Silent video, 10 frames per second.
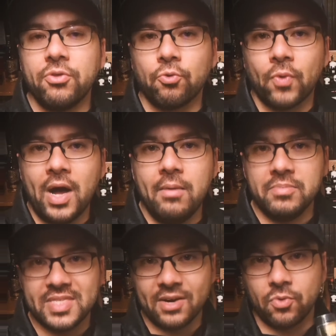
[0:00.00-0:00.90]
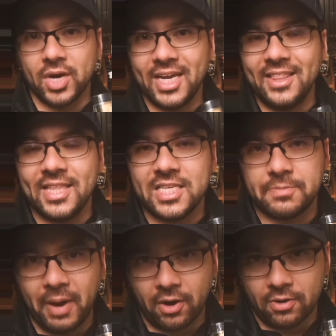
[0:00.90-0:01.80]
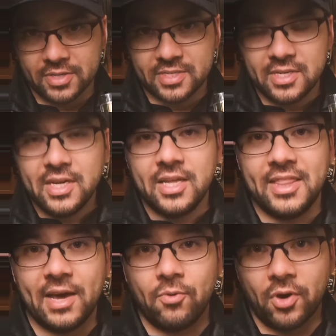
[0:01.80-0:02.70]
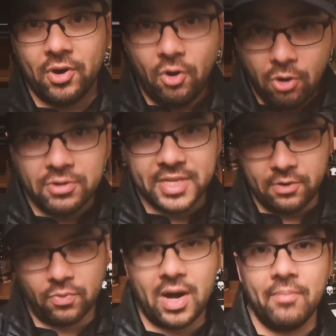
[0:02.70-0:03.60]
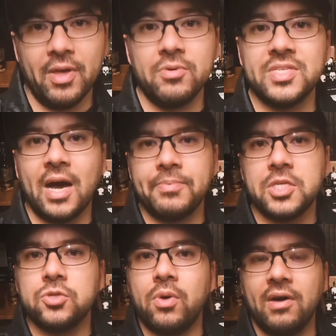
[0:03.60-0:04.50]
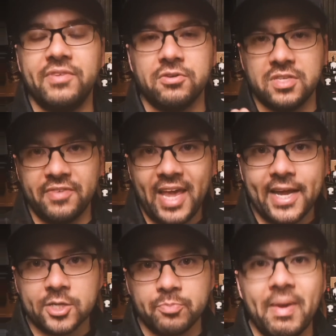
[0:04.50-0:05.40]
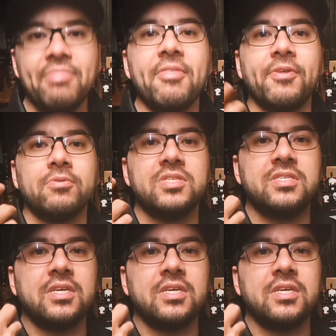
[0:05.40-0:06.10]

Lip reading: the rums that were in these barrels that were holding rum that was up to 12 years of age meant that there was